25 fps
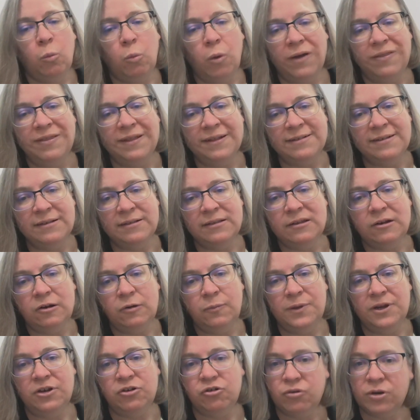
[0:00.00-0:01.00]
One that's a
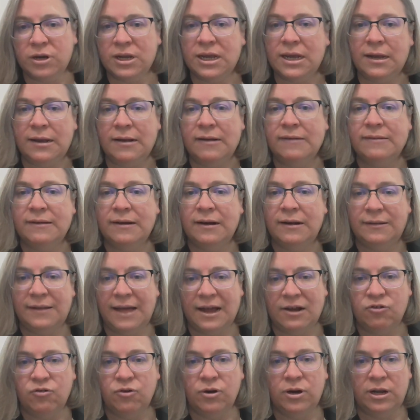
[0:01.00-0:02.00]
little bit tricky is an
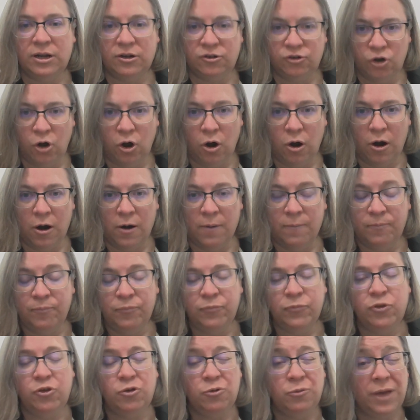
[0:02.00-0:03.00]
electric guitar.
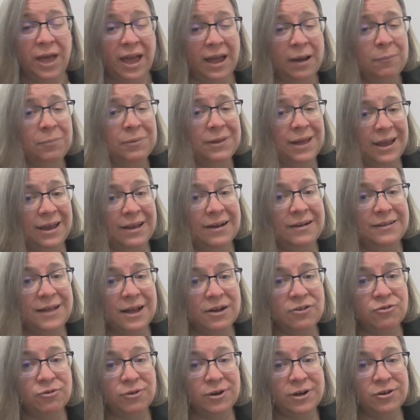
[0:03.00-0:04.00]
You can play an
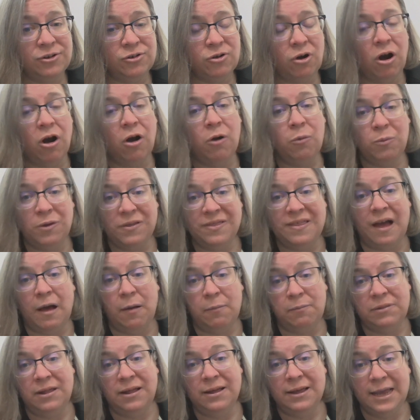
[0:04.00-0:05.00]
electric guitar
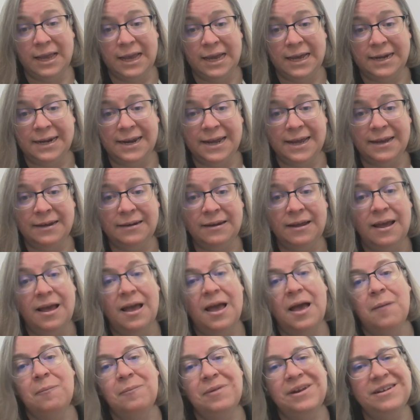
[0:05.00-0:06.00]
without plugging it in,
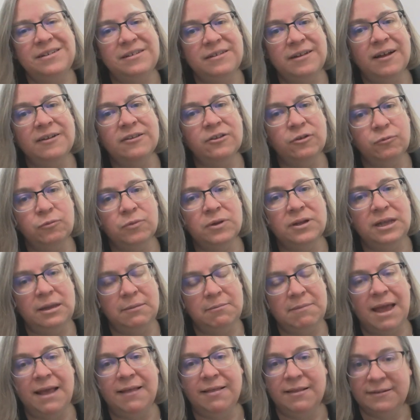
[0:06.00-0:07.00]
but it doesn't
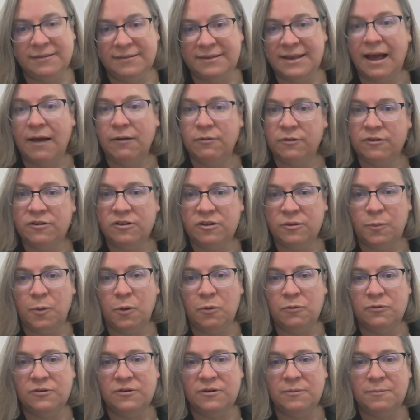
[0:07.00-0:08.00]
really make the sound it's
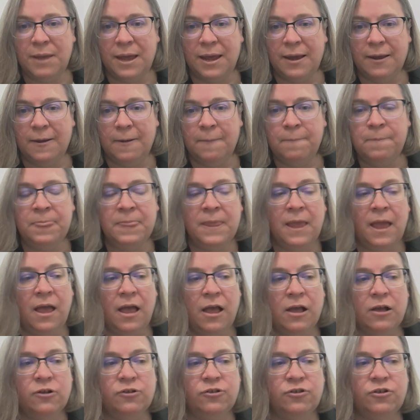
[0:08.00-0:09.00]
supposed to make.
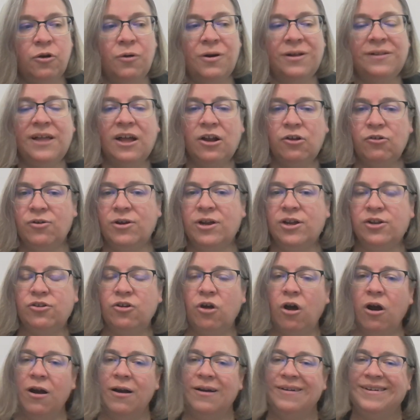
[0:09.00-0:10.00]
So electric
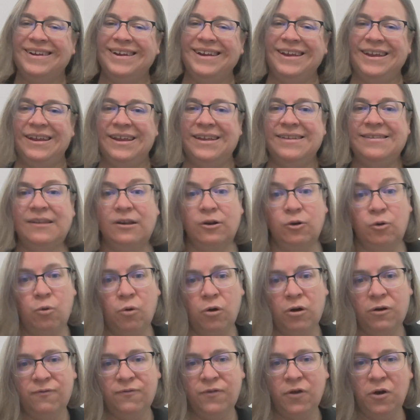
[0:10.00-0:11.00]
guitar, is it a
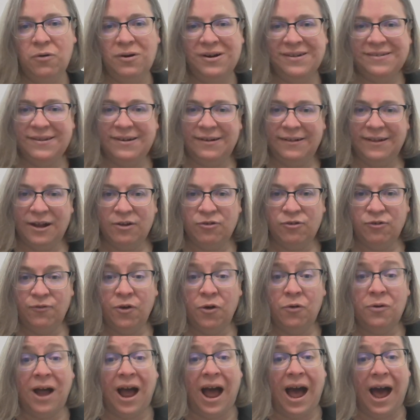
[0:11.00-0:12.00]
chordophone? Is it an
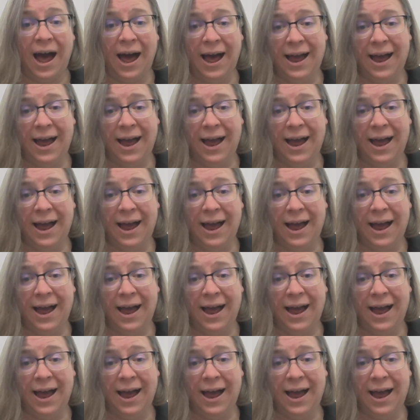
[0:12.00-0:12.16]
electrophone?